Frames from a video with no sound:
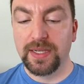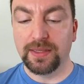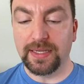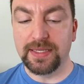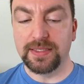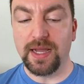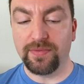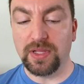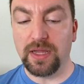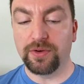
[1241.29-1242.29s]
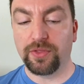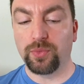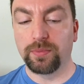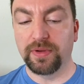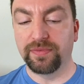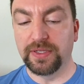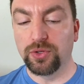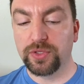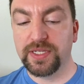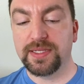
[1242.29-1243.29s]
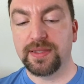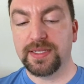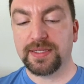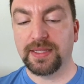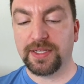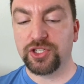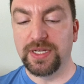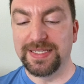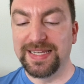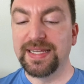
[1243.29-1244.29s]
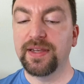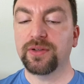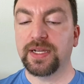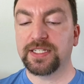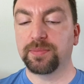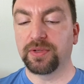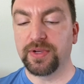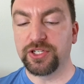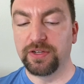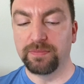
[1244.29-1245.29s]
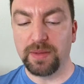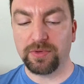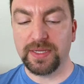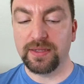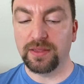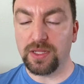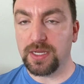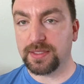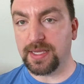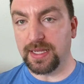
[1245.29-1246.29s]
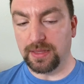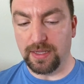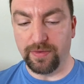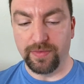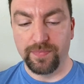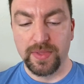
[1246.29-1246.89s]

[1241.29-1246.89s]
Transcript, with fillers: Like his novel On Earth We're Briefly Gorgeous, this collection is a tender exploration of memory, loss, and love.